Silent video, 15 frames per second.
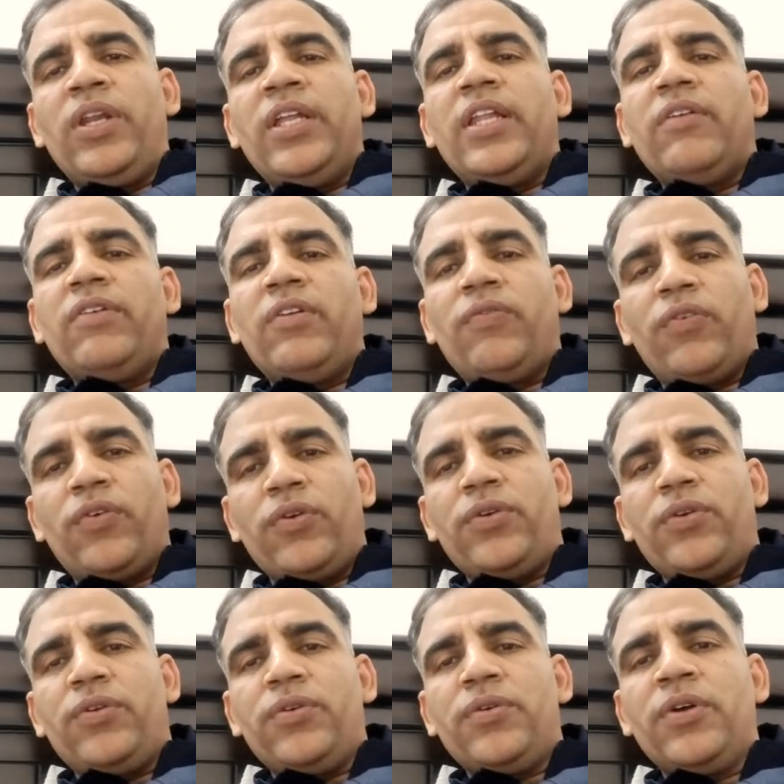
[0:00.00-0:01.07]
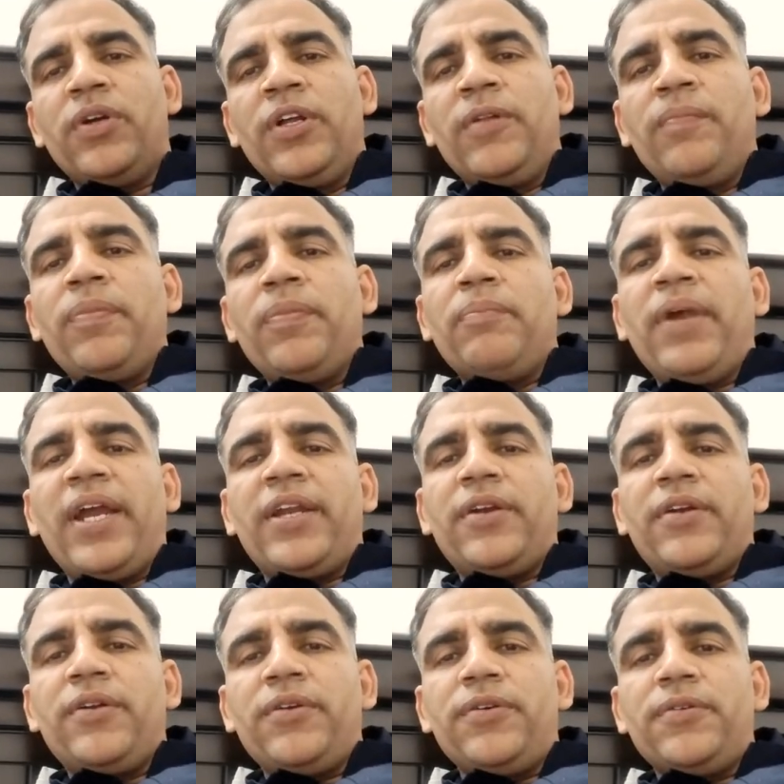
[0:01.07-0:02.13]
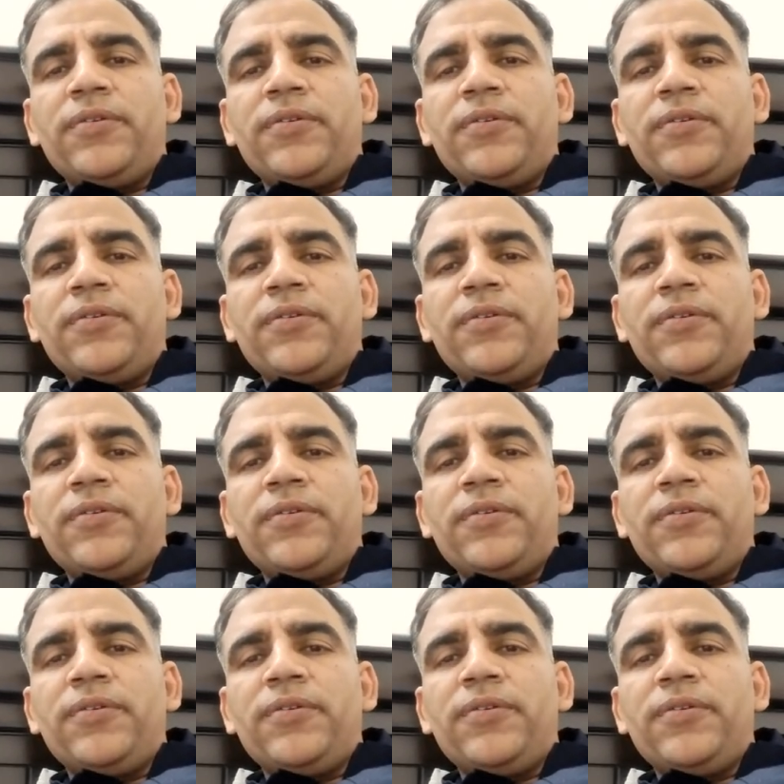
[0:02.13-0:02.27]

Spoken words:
they will follow you back to you.